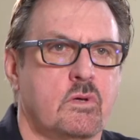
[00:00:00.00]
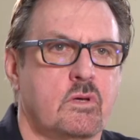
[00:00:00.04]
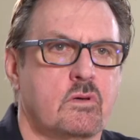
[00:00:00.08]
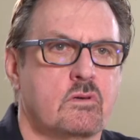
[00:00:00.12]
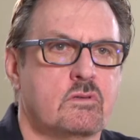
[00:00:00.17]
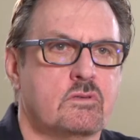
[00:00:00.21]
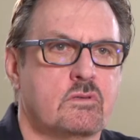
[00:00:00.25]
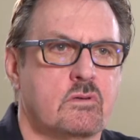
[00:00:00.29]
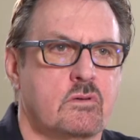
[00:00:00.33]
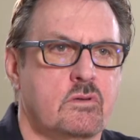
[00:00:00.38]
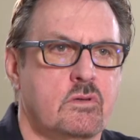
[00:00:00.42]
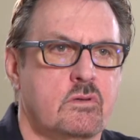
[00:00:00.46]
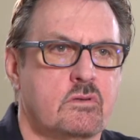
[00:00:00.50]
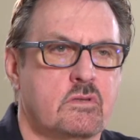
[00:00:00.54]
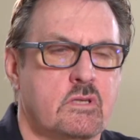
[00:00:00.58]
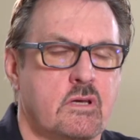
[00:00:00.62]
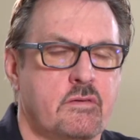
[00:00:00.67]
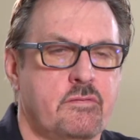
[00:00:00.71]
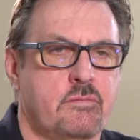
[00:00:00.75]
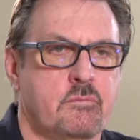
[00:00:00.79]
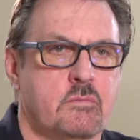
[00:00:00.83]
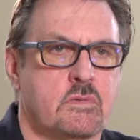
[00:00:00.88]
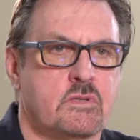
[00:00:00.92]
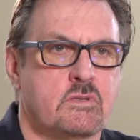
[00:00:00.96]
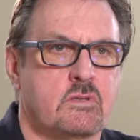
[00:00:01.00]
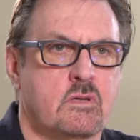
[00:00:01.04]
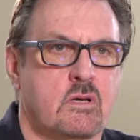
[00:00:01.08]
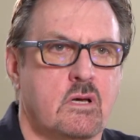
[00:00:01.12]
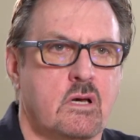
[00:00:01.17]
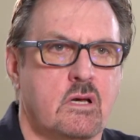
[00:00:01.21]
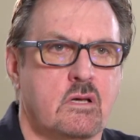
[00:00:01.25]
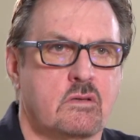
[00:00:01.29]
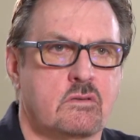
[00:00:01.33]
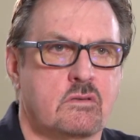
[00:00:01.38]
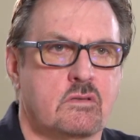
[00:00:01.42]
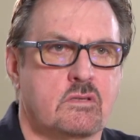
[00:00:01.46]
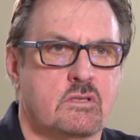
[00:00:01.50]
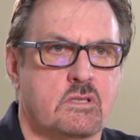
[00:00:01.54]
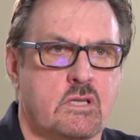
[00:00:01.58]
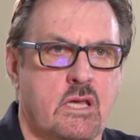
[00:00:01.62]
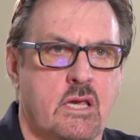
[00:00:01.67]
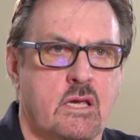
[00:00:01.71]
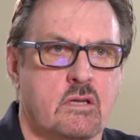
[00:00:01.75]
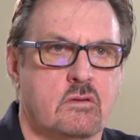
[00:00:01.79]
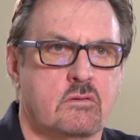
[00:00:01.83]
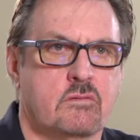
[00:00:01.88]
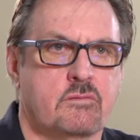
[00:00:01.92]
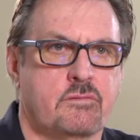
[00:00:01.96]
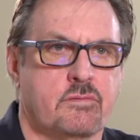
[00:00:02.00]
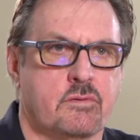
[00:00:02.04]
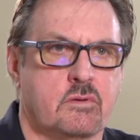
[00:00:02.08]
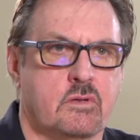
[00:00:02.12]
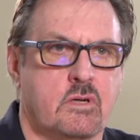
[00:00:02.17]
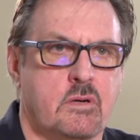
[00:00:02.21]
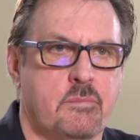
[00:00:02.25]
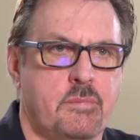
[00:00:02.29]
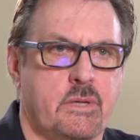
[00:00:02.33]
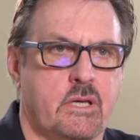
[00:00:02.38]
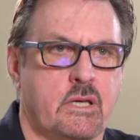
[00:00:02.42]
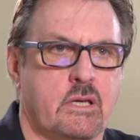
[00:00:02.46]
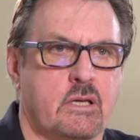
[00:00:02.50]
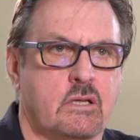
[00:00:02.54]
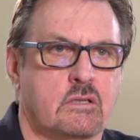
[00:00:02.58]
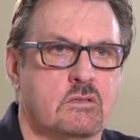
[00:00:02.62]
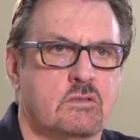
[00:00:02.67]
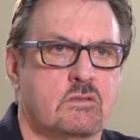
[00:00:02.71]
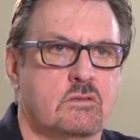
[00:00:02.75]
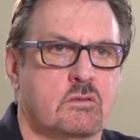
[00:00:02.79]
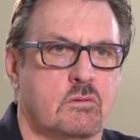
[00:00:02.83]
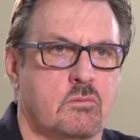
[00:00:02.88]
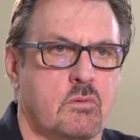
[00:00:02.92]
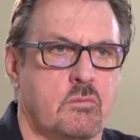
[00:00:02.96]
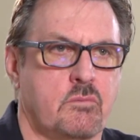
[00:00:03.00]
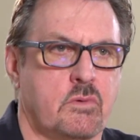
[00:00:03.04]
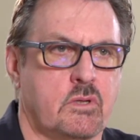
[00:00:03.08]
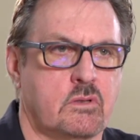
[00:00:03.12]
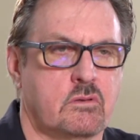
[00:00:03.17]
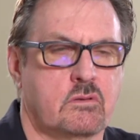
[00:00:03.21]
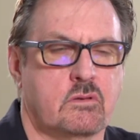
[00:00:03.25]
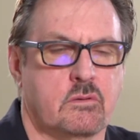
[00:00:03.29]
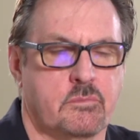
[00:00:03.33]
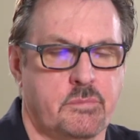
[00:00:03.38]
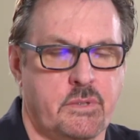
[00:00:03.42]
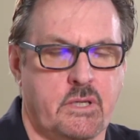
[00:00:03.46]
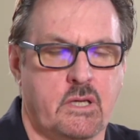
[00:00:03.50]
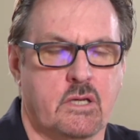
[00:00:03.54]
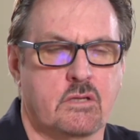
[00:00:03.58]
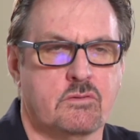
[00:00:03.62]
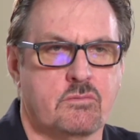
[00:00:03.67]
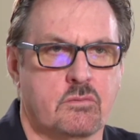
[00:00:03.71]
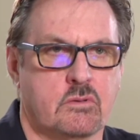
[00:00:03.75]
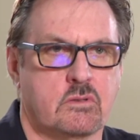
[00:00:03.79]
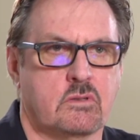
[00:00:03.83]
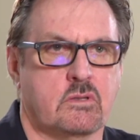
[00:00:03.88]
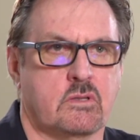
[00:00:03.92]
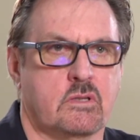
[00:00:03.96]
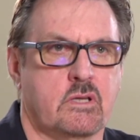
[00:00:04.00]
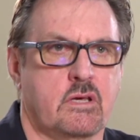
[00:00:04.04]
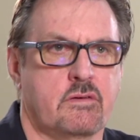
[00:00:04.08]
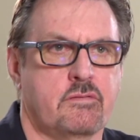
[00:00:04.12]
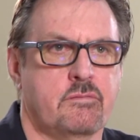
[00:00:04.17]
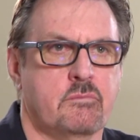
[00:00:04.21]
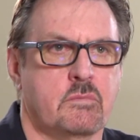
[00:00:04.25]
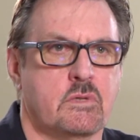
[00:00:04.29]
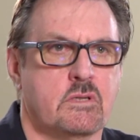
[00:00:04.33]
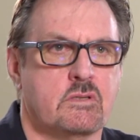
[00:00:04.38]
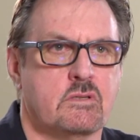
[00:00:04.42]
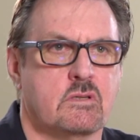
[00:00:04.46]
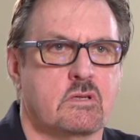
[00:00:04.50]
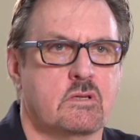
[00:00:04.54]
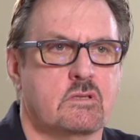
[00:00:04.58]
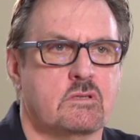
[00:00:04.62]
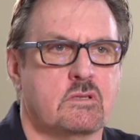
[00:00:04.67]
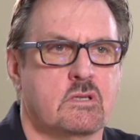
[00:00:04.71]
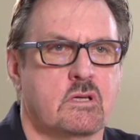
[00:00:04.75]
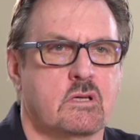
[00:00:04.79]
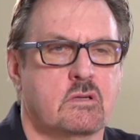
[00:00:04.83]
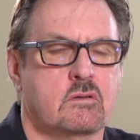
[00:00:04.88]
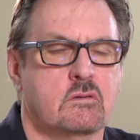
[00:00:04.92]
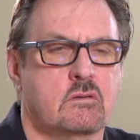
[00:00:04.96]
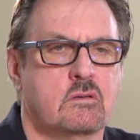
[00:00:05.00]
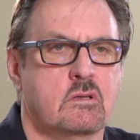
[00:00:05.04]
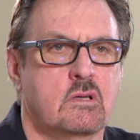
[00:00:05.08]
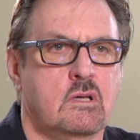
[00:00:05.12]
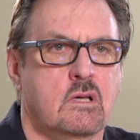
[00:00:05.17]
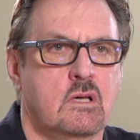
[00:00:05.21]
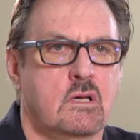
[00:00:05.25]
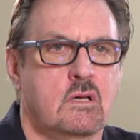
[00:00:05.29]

we also use FMSI as a standard for our pads, so when we look at pads, we look at the FMSI standard.